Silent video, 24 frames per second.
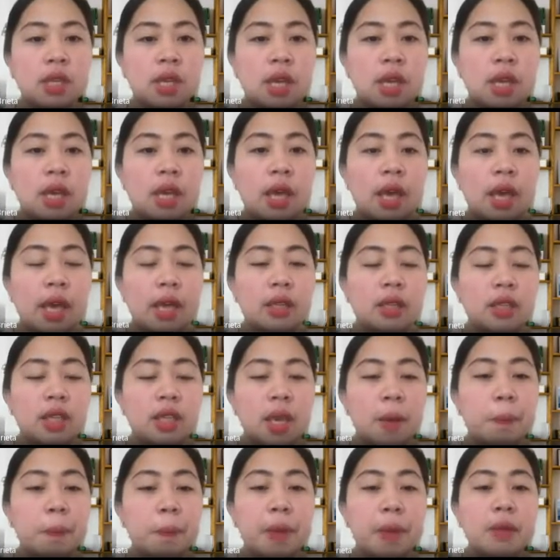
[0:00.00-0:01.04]
And keep
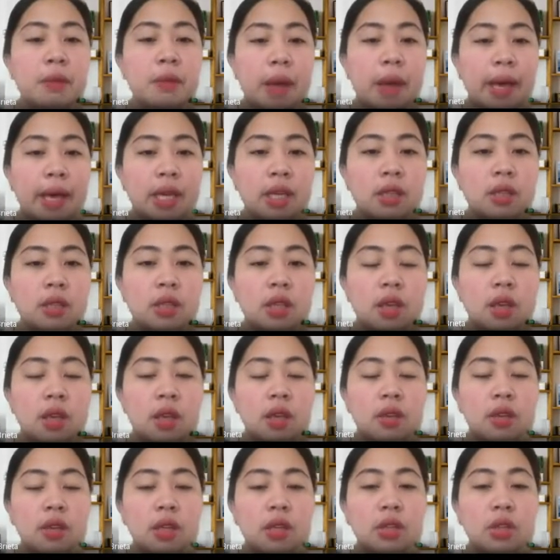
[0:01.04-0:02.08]
in mind that
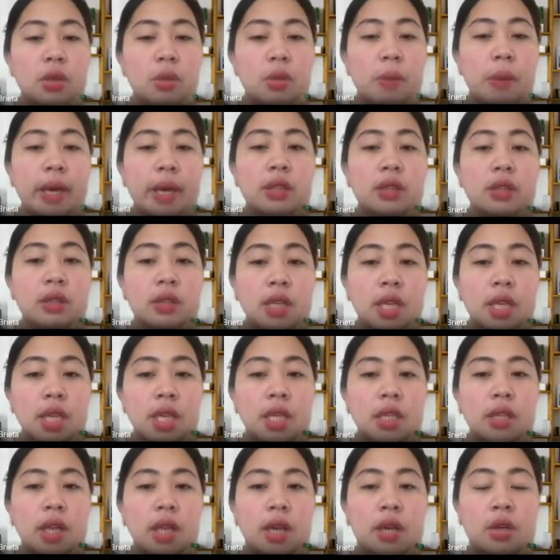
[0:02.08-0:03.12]
you might need a
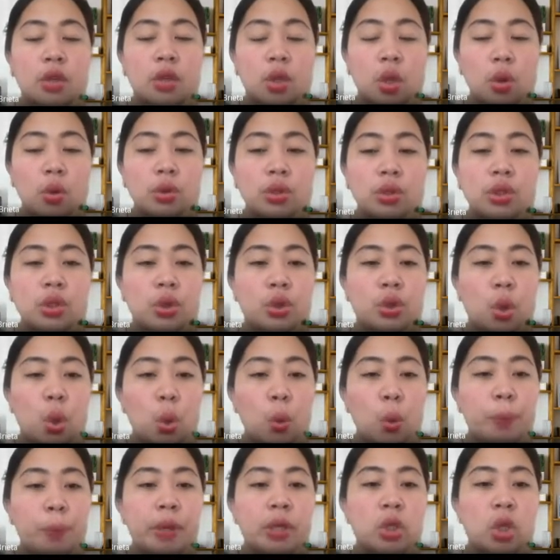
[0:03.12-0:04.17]
closed or
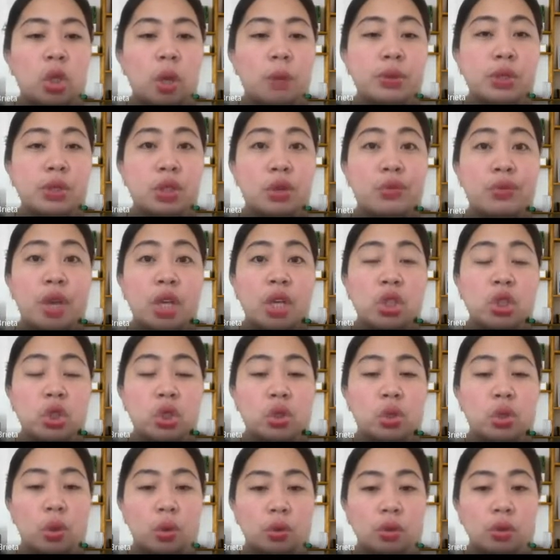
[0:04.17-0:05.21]
open observation
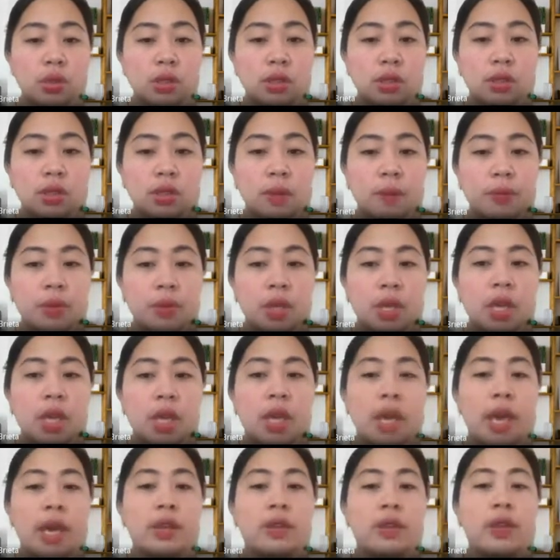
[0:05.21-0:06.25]
notes, and
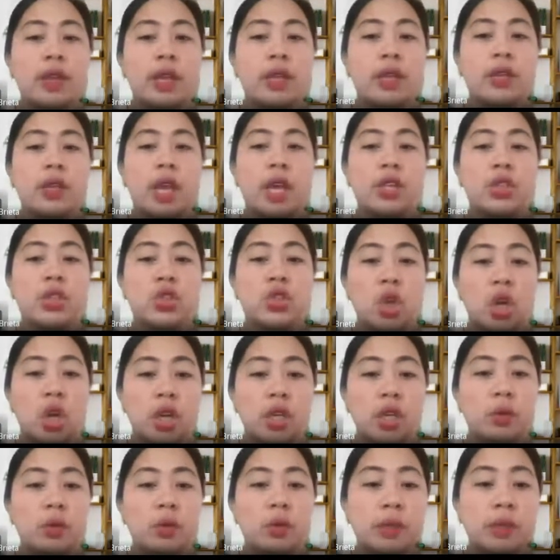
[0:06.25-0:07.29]
then a chart
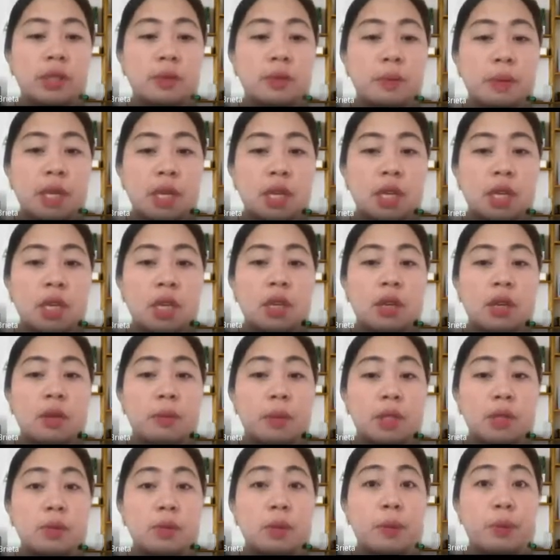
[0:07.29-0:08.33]
must be
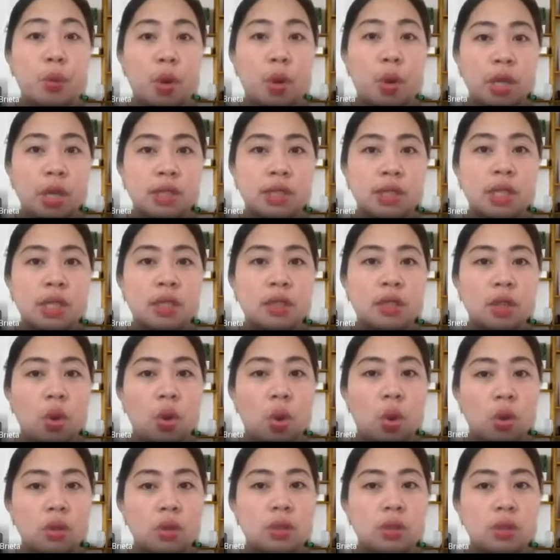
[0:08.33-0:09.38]
present
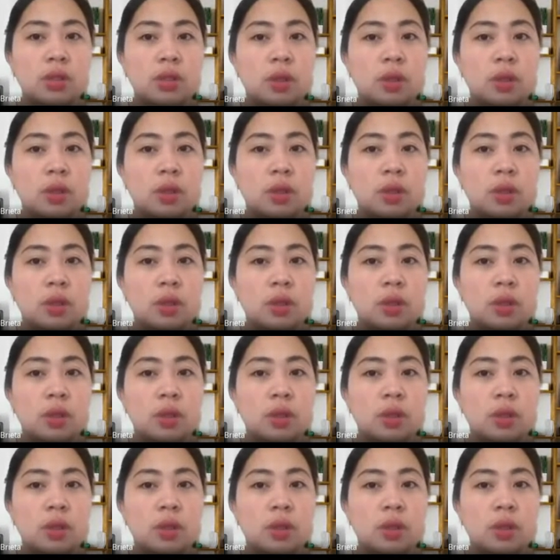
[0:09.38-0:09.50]
also.